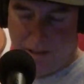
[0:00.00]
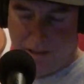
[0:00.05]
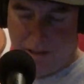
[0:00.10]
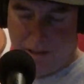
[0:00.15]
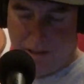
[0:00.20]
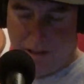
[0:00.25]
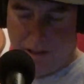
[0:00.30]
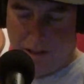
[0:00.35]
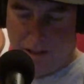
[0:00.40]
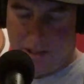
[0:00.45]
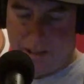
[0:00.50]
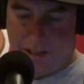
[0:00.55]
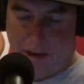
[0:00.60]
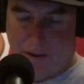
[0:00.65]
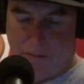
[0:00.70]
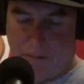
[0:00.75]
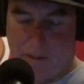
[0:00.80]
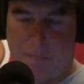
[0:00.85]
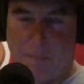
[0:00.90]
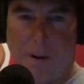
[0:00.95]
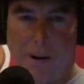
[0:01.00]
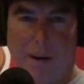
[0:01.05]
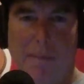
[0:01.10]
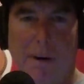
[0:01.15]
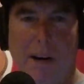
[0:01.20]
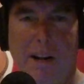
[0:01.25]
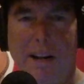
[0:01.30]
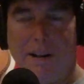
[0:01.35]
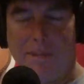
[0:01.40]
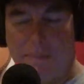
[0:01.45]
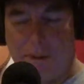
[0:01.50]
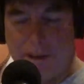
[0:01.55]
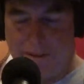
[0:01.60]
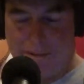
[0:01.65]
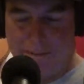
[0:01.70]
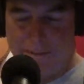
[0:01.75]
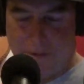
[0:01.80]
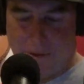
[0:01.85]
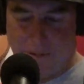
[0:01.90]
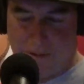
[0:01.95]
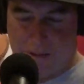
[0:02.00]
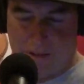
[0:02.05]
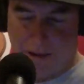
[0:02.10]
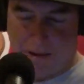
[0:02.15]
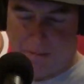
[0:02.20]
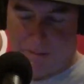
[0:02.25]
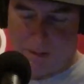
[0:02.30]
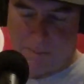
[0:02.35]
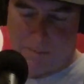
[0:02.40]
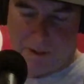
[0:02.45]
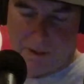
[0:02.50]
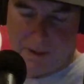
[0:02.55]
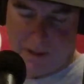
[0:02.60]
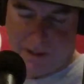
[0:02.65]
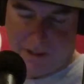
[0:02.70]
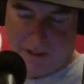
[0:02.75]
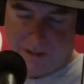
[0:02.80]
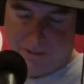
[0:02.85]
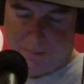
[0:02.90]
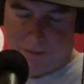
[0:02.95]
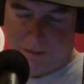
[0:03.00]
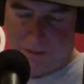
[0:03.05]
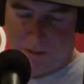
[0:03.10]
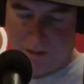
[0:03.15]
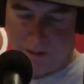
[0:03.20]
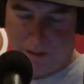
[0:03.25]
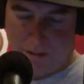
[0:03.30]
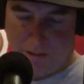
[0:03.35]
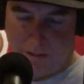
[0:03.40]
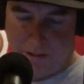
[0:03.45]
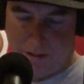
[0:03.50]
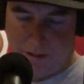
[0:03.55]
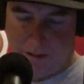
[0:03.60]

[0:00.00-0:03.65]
It's not my phone is not responding anymore, so